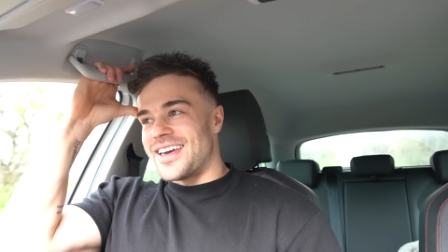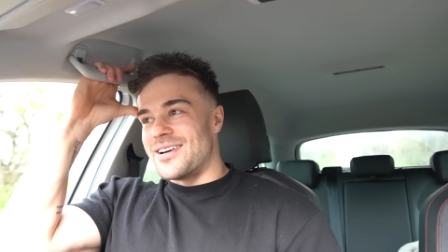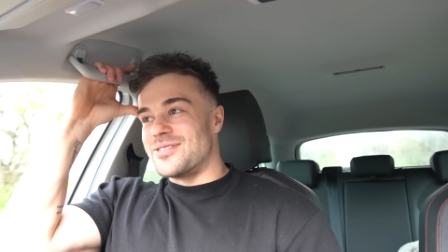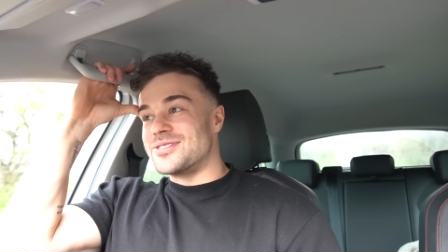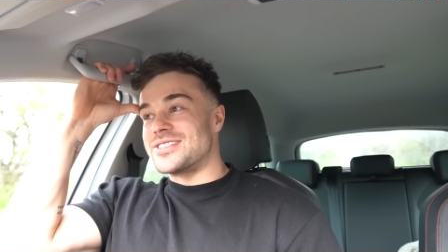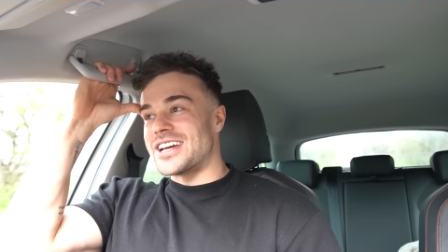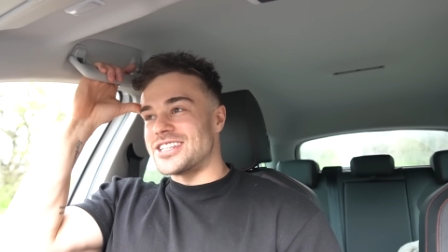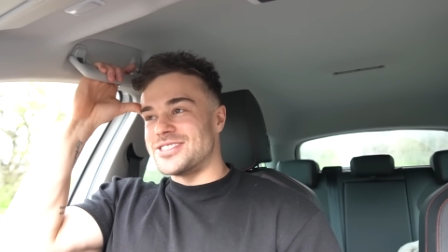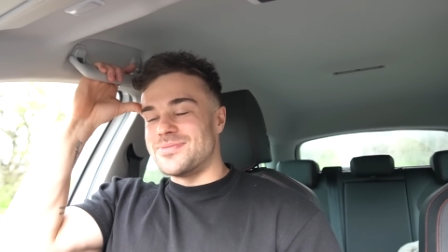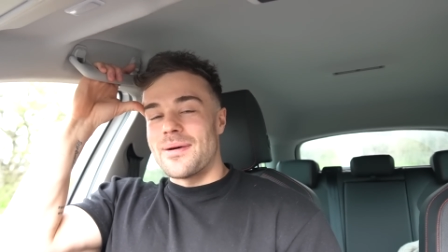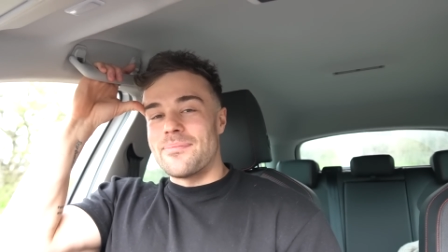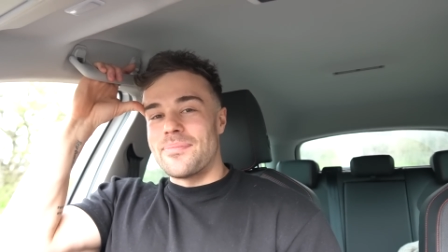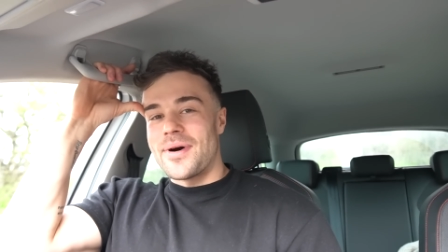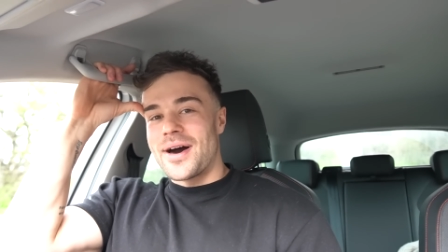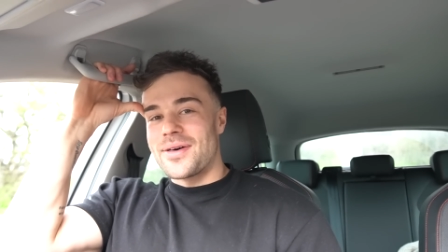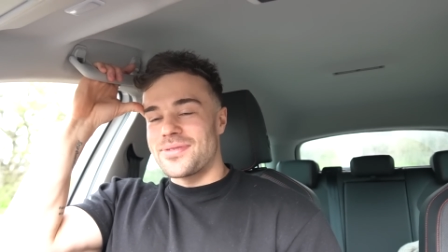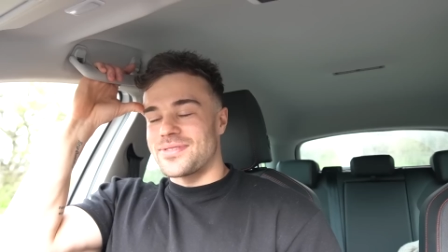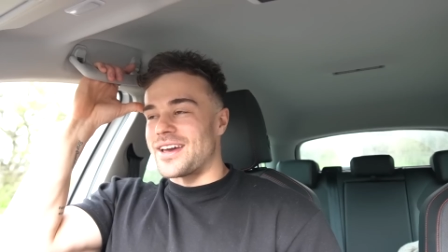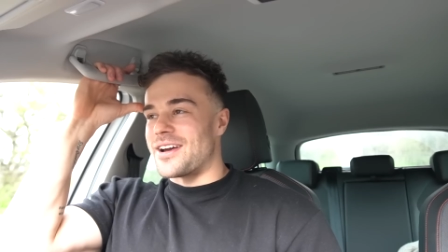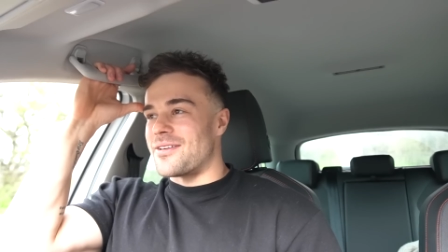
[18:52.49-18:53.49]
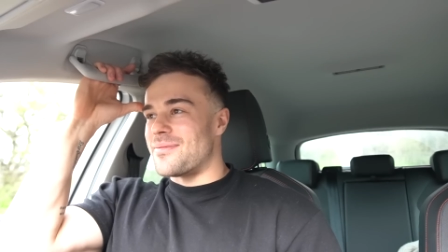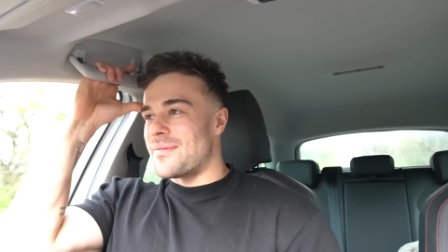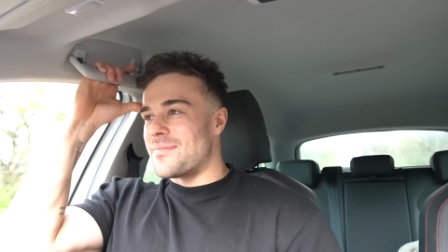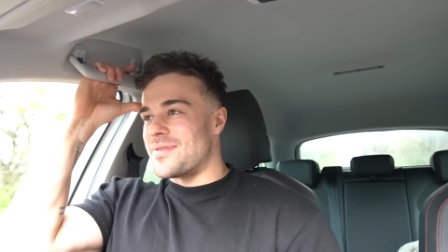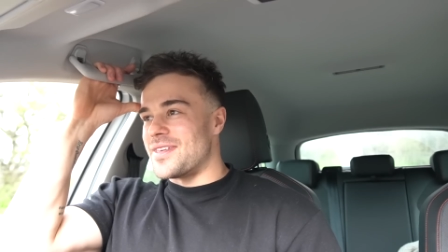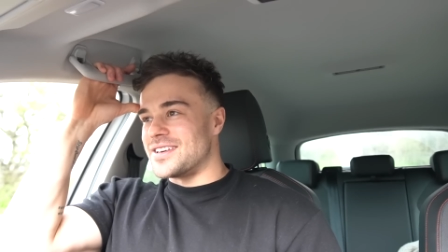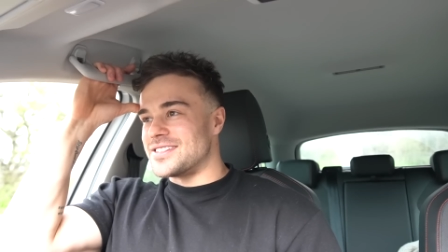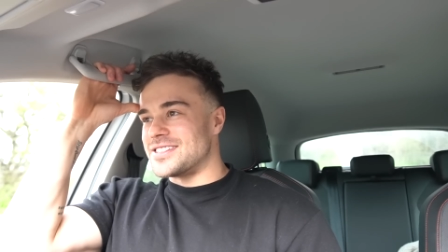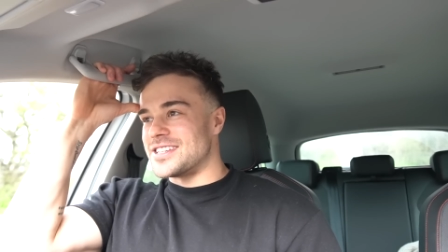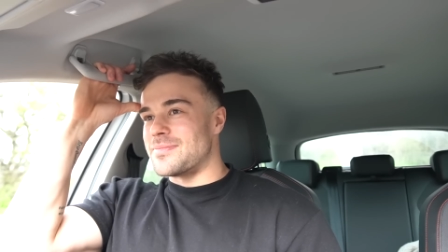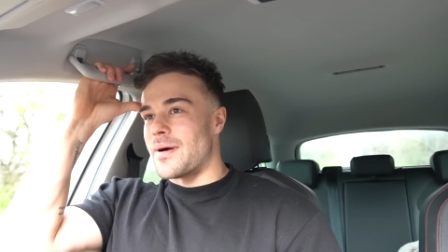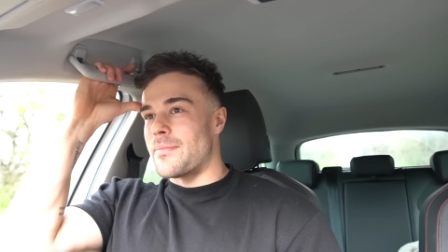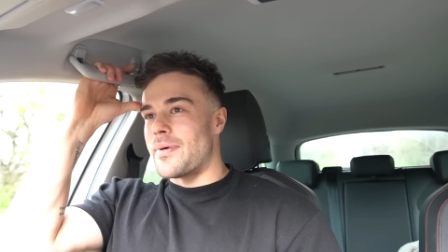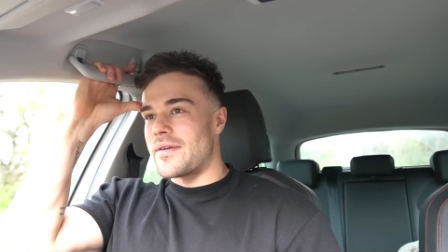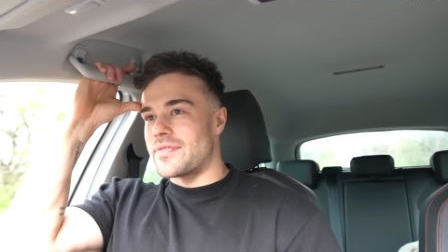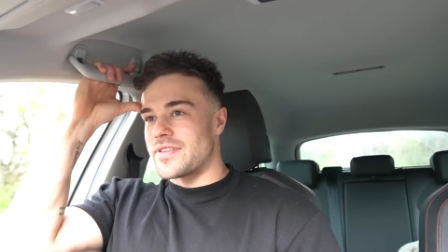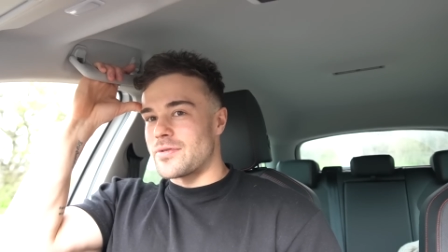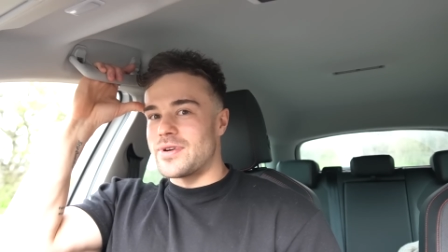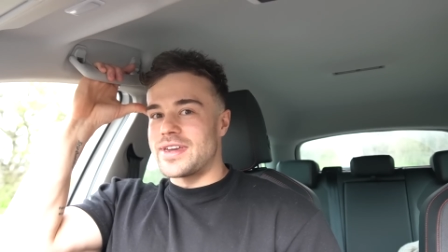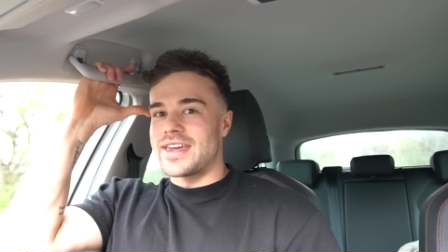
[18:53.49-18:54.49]
It was actually my birthday. I remember this. It was my
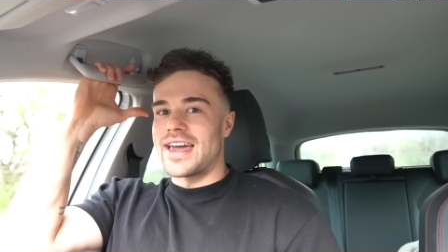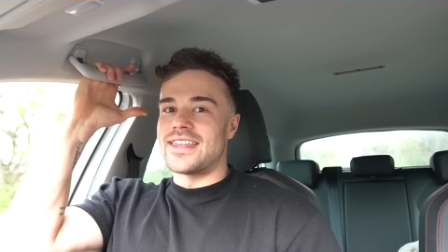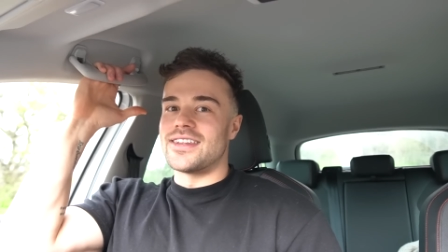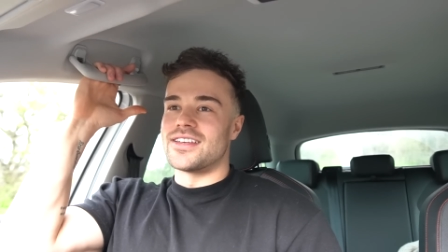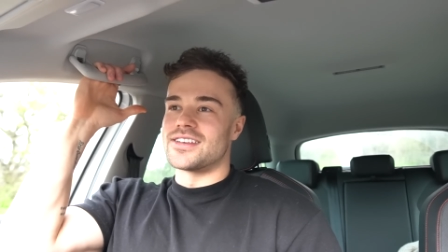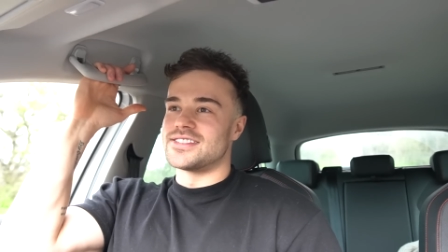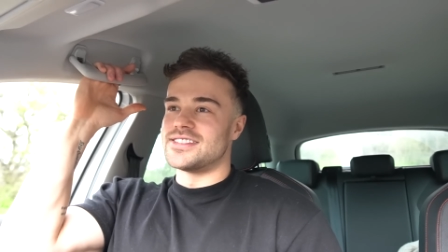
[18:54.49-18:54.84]
birthday weekend.